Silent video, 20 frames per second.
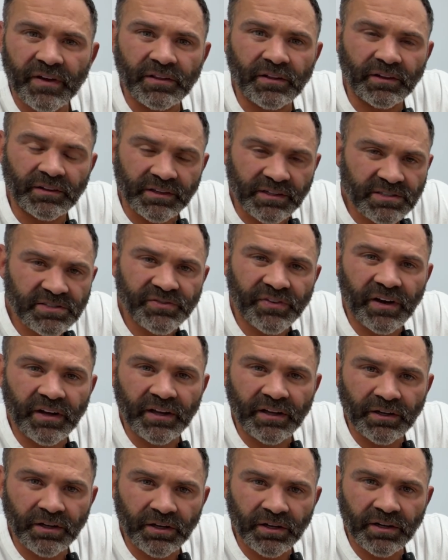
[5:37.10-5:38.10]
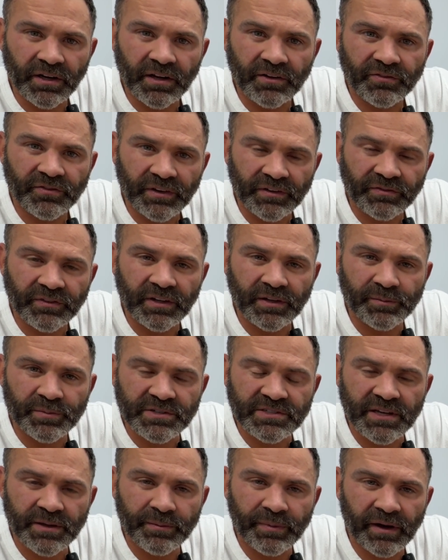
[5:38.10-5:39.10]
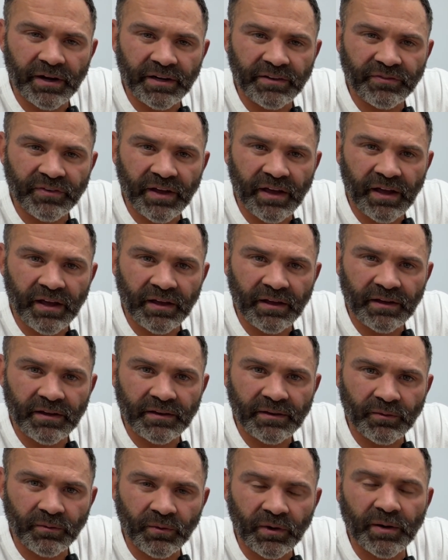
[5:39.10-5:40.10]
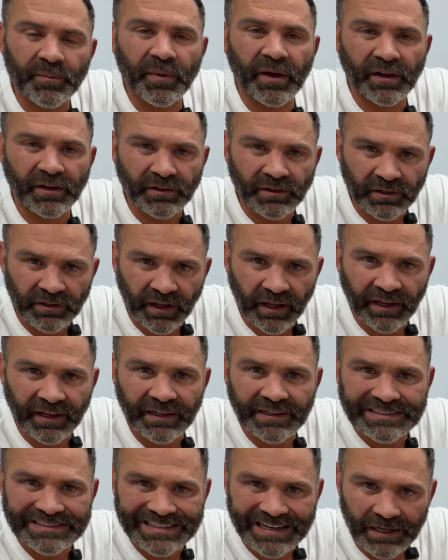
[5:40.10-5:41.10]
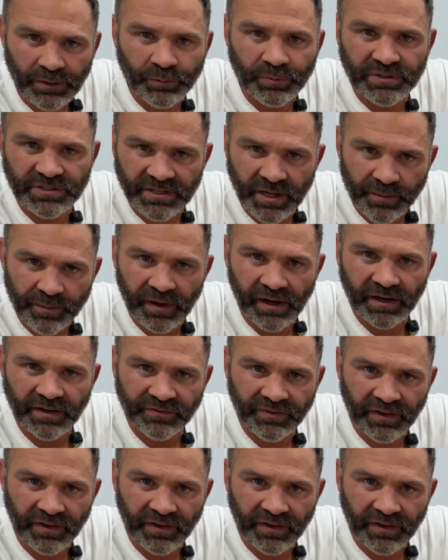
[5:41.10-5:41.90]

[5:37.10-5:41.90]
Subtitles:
I look this fucking good at 15% body fat, what am I gonna look like at 10% body